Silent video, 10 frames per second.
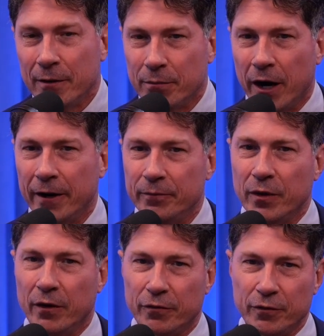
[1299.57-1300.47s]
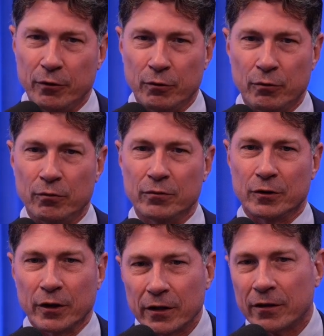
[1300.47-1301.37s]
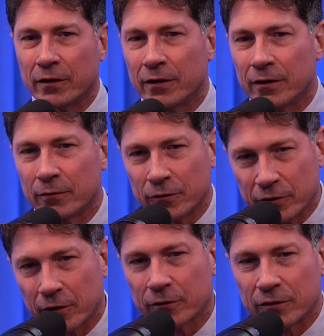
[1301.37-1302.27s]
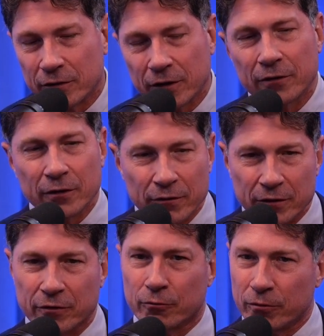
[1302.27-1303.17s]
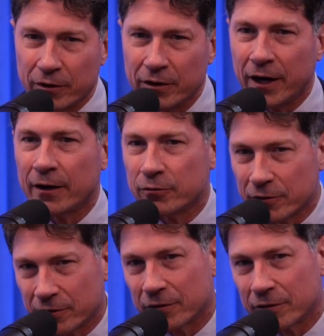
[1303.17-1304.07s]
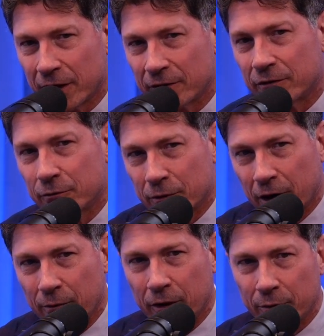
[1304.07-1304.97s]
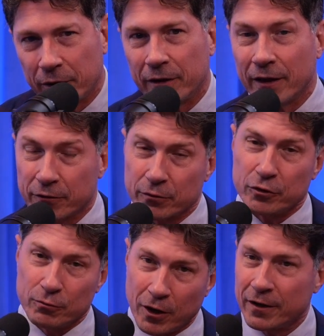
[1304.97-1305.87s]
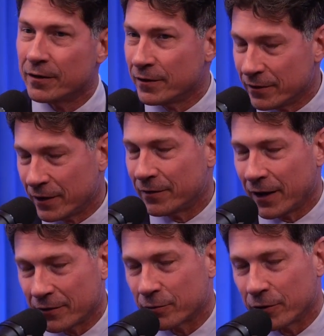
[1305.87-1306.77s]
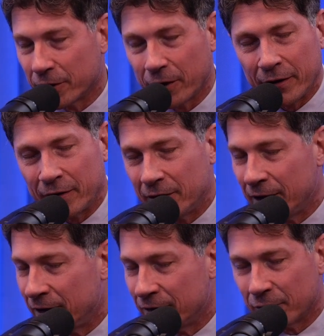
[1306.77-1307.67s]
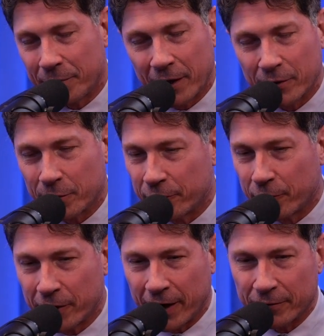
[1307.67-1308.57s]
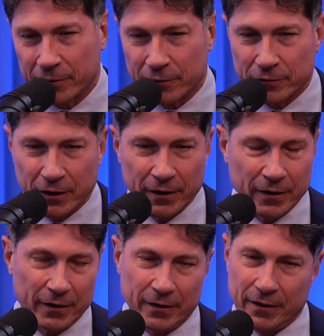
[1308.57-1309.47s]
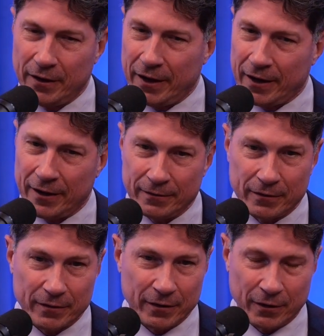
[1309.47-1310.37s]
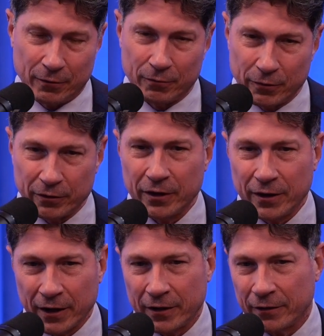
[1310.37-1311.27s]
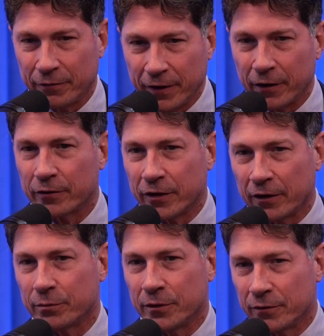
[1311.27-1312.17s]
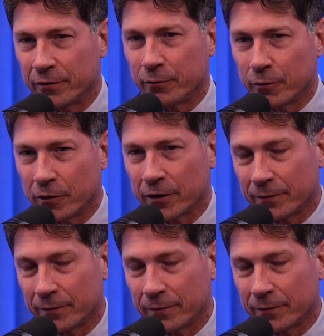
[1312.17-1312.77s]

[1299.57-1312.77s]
But if you look at the results and you go, these look really natural. This is nice. This is where I want to be, and that's what you want. Then that's where you go. It is about the before and afters, and really getting a fair assessment of the work.